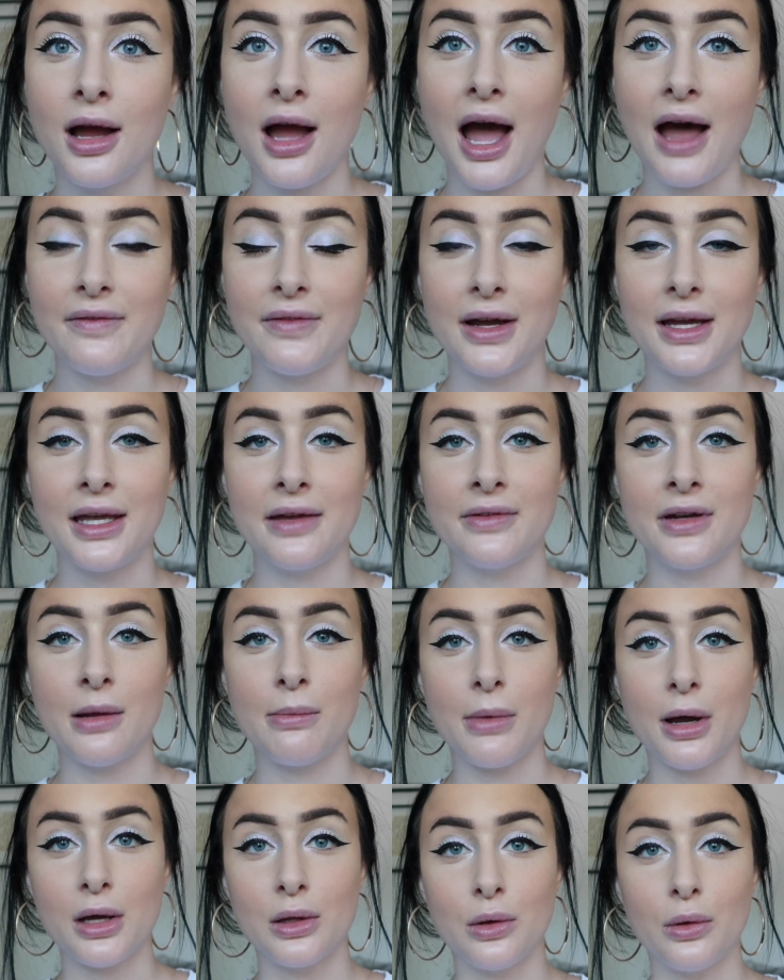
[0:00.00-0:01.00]
have I given
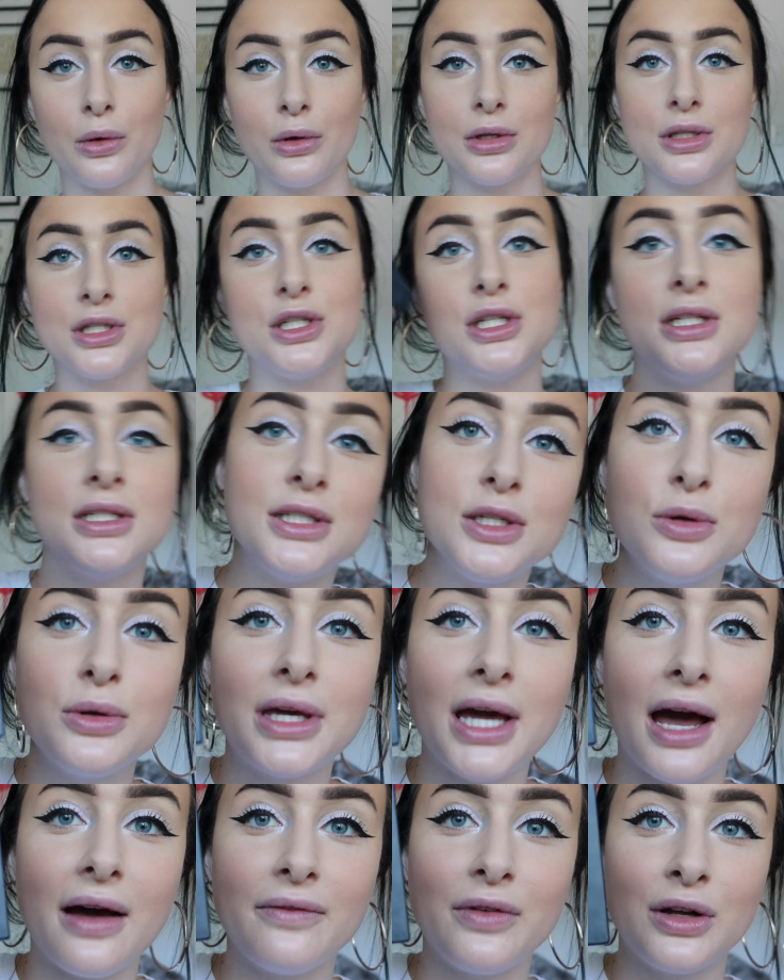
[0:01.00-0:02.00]
up my loyalty to
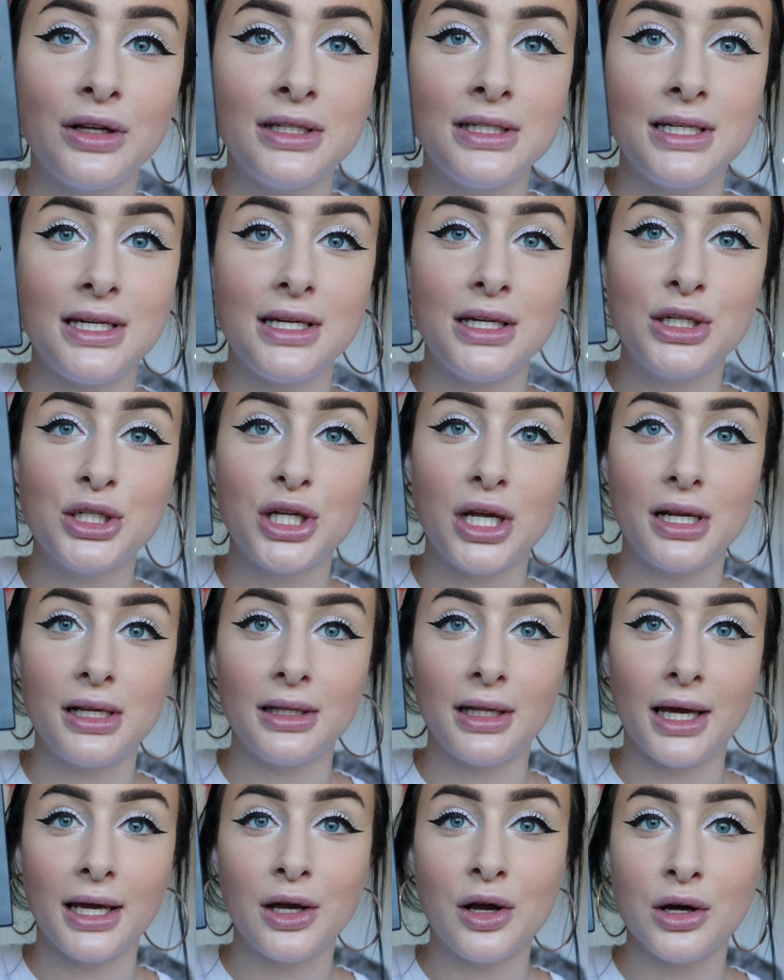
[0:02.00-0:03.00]
Kat Von D Shade and
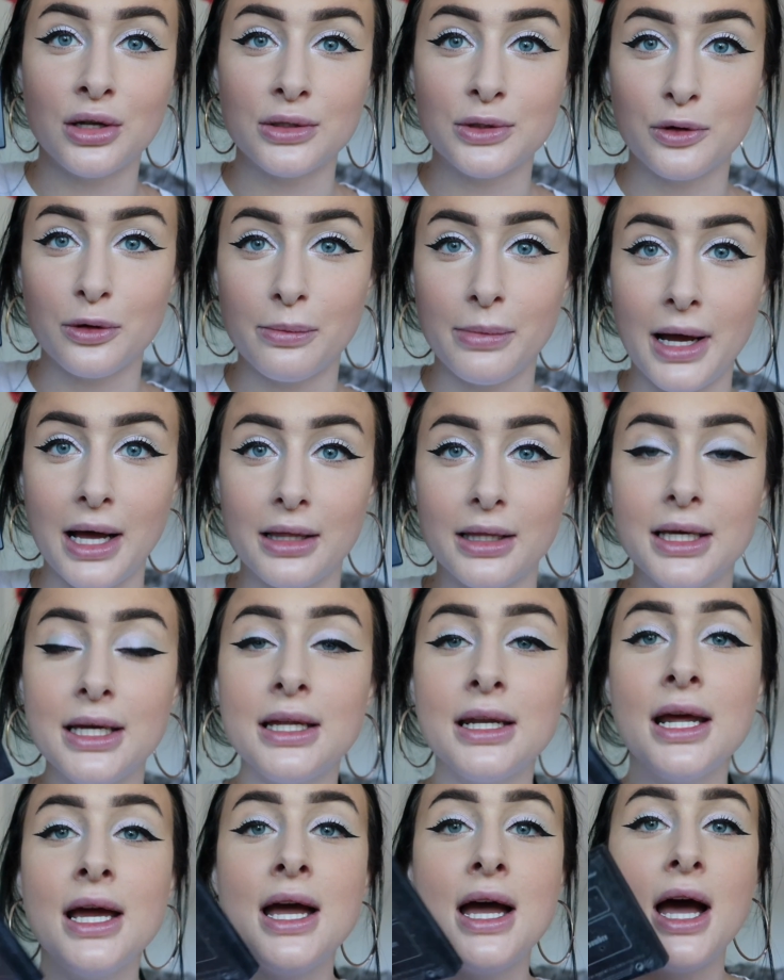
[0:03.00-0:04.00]
Light Contour
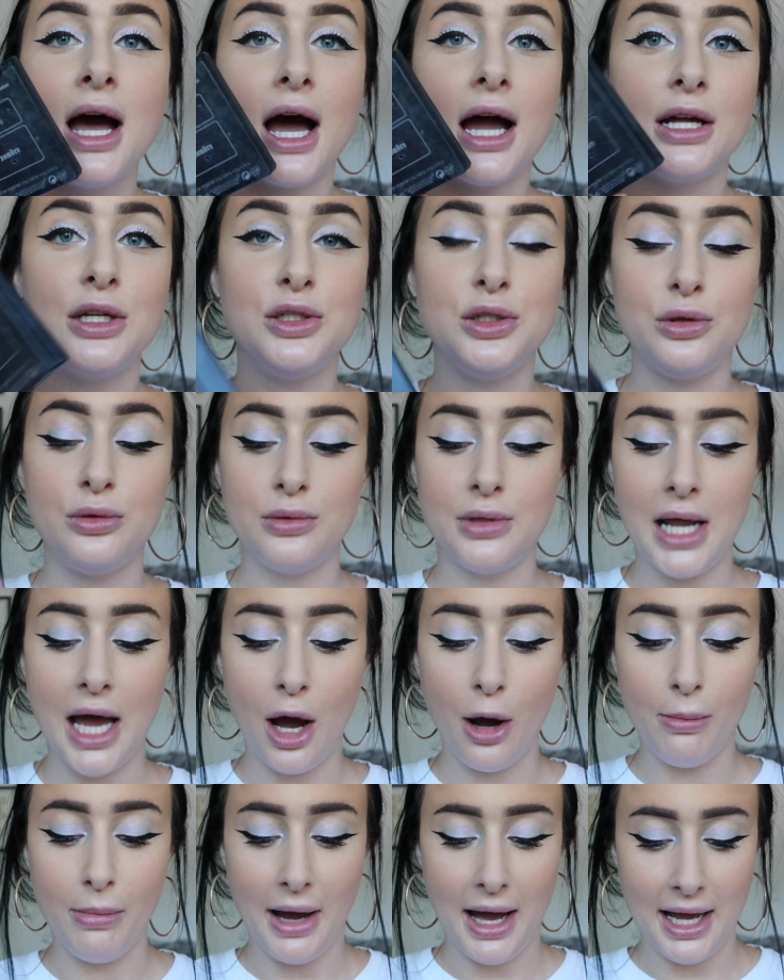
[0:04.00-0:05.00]
Palette. I do
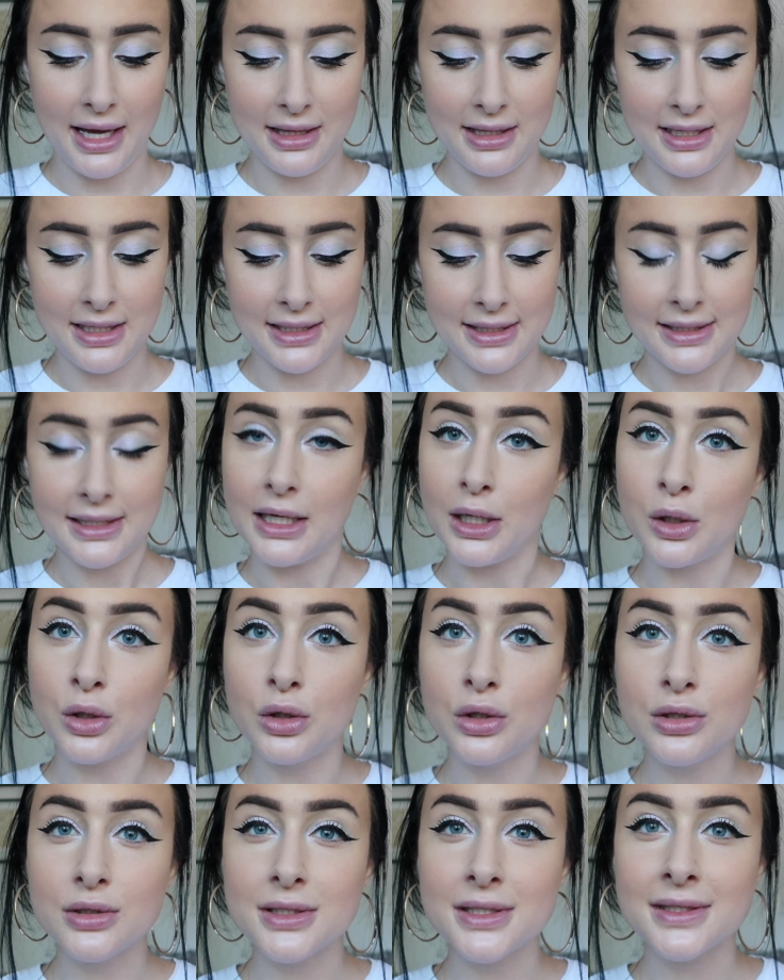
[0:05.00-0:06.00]
now buy these
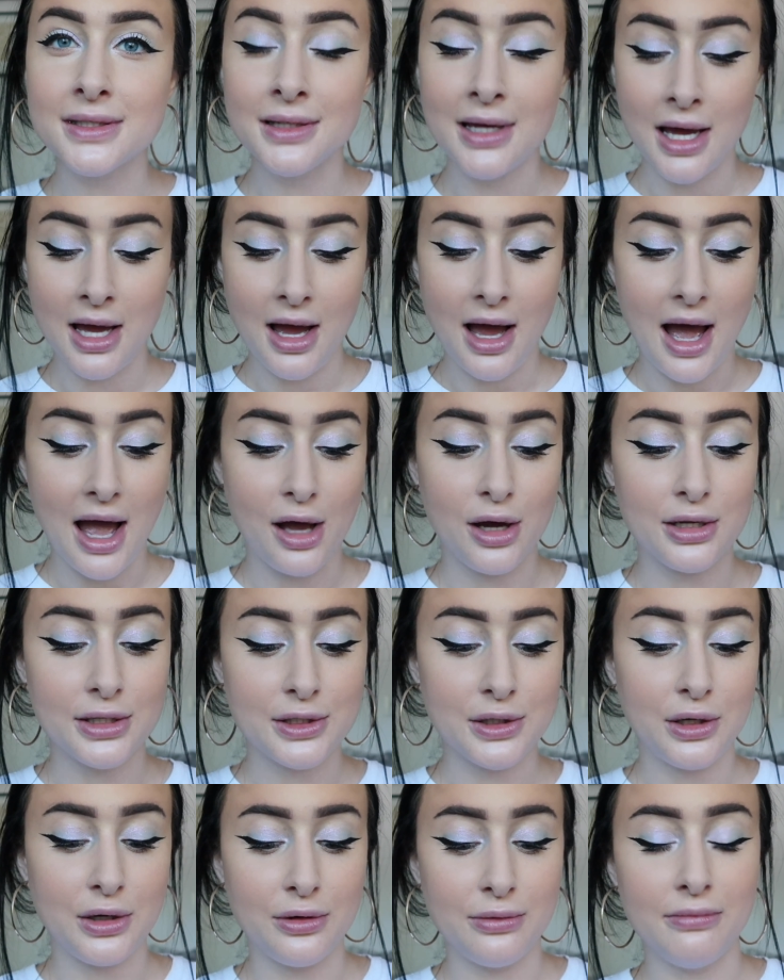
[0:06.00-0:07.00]
singles. I
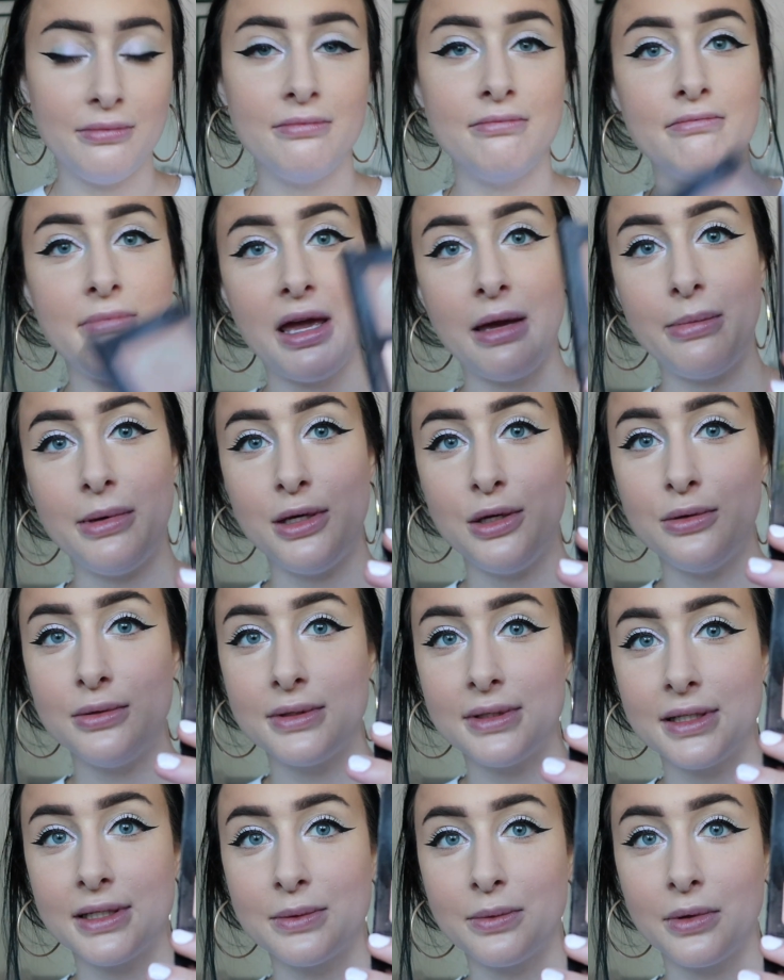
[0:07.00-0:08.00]
also maybe
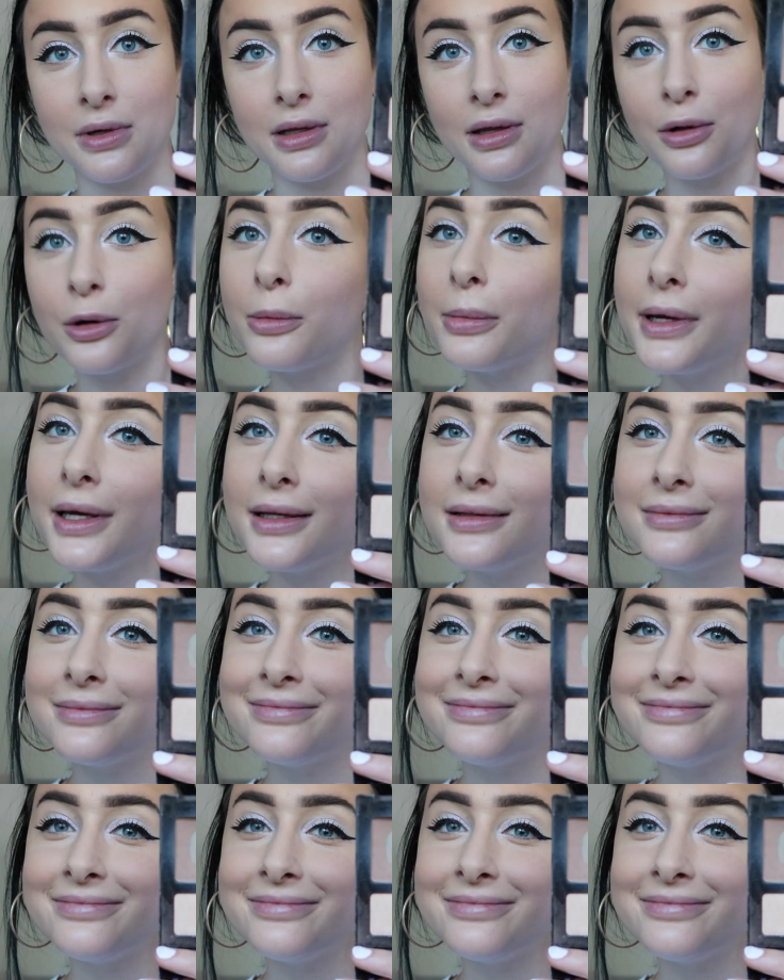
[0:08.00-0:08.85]
use this one a little bit.